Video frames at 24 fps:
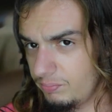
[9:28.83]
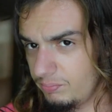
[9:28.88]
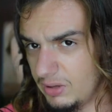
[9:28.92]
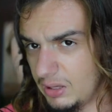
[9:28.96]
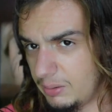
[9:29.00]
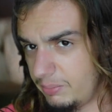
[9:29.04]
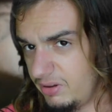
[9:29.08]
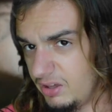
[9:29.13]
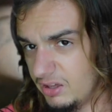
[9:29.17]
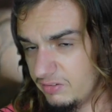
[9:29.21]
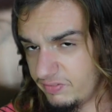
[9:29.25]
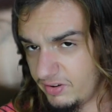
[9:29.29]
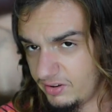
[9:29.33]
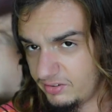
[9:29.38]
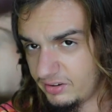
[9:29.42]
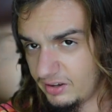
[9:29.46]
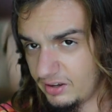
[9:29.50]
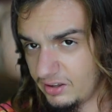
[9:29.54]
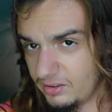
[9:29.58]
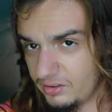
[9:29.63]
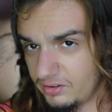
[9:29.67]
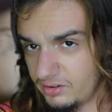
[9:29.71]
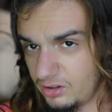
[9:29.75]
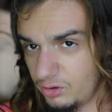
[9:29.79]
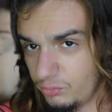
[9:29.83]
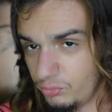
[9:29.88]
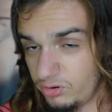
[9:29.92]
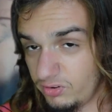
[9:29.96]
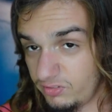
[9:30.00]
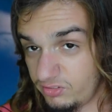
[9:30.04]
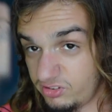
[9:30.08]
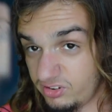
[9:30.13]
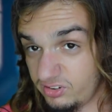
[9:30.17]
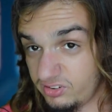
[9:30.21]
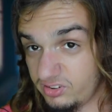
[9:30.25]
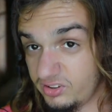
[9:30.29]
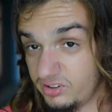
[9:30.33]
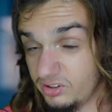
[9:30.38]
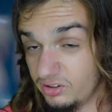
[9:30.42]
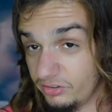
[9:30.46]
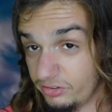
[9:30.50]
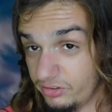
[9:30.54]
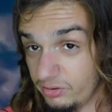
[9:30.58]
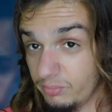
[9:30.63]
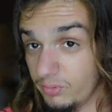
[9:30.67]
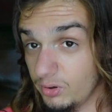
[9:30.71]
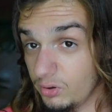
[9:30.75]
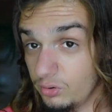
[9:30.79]
Maybe a fatality would have just killed
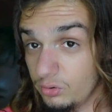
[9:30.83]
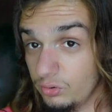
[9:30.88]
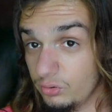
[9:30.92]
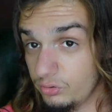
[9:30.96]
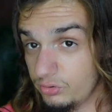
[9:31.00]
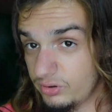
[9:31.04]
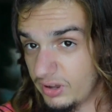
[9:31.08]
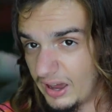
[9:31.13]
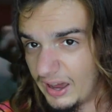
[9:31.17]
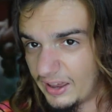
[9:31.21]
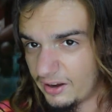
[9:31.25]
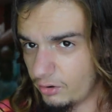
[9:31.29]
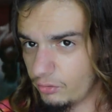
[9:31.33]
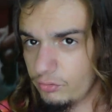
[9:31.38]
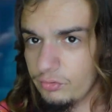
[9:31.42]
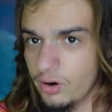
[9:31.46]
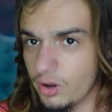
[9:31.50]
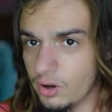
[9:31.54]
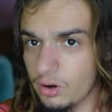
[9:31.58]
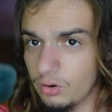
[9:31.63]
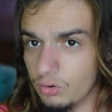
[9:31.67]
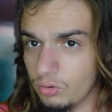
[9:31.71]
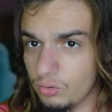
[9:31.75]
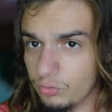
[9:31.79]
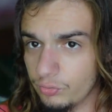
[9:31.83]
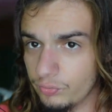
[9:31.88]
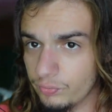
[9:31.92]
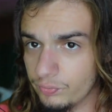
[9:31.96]
the mood, I don't know.